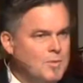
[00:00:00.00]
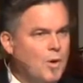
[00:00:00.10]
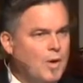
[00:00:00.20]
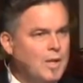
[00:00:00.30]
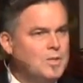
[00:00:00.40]

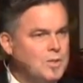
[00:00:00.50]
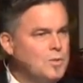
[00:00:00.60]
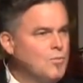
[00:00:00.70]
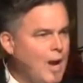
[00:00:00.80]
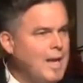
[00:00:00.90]
talking to
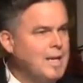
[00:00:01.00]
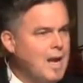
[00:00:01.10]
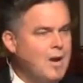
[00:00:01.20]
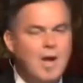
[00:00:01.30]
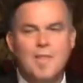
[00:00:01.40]
you right
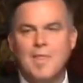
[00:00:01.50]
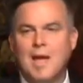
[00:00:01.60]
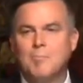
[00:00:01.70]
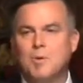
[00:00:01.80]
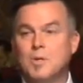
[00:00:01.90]
now, and
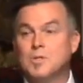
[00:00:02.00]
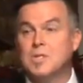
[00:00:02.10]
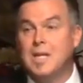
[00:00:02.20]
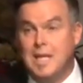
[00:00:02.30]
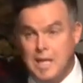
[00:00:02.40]
that
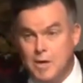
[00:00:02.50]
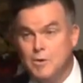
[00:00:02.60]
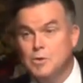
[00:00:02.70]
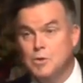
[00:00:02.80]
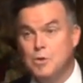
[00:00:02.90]
person
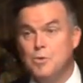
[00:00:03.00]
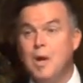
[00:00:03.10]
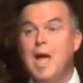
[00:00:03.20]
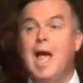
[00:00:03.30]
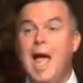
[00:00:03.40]
hears you
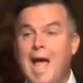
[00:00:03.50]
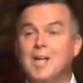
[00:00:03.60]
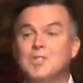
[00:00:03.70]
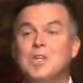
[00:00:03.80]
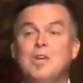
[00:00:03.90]

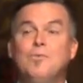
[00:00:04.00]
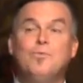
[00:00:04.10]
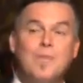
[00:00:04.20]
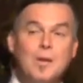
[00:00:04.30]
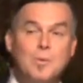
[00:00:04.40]
as
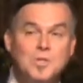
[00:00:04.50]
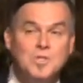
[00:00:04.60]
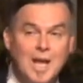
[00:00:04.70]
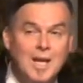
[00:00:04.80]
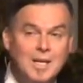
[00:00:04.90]
if they were
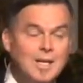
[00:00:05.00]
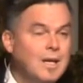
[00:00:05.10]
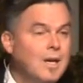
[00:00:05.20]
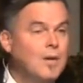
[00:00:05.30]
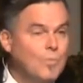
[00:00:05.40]
standing
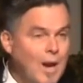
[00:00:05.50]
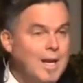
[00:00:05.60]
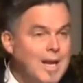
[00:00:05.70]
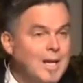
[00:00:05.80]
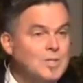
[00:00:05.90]

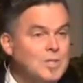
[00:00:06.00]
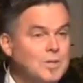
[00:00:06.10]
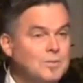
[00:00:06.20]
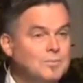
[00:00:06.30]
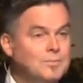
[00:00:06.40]
right next to you.
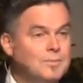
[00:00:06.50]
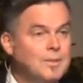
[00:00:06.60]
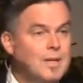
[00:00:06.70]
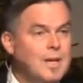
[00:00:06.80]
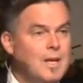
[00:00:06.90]

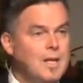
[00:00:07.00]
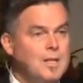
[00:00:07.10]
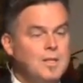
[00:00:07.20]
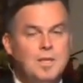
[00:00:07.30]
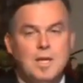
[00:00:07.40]

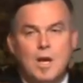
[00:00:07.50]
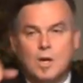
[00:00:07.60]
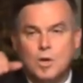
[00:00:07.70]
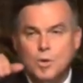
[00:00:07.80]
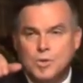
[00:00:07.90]
The
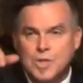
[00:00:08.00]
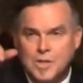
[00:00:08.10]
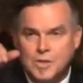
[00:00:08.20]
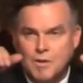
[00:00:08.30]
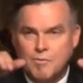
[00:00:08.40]

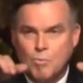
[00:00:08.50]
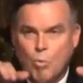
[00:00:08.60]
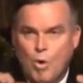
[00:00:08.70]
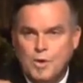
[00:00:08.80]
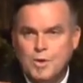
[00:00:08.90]
acoustics of the
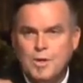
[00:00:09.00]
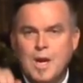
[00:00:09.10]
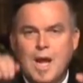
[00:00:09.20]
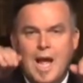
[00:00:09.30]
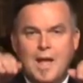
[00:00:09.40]
water
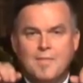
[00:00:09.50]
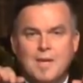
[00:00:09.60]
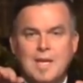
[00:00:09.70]
and the